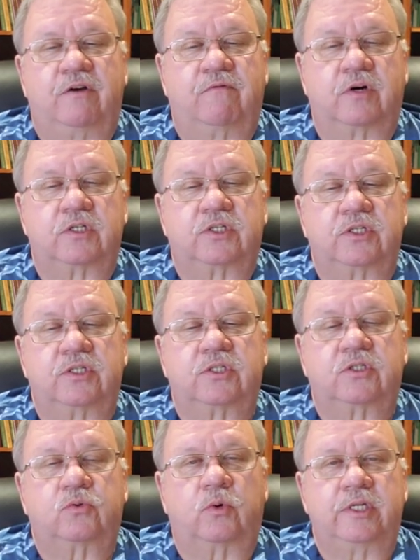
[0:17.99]

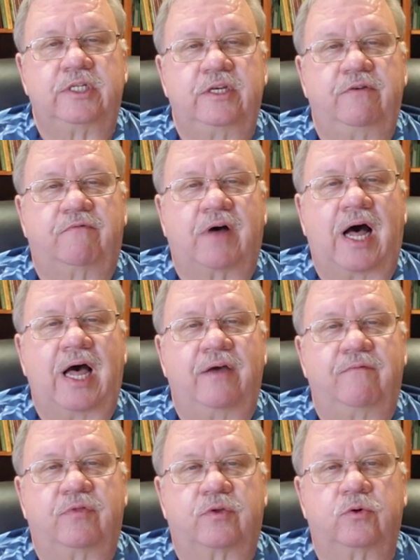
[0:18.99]
verses
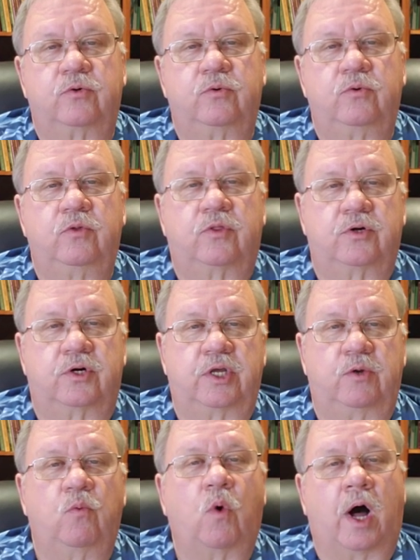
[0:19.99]
25 through
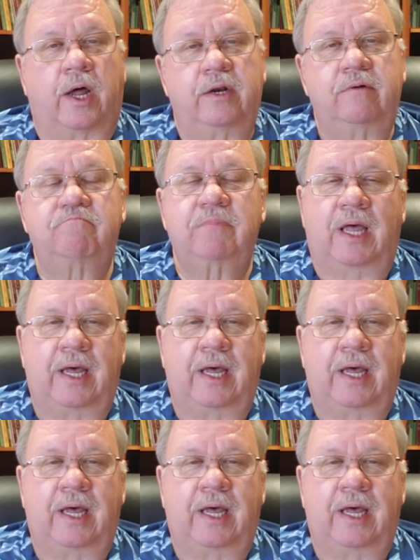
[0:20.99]
31.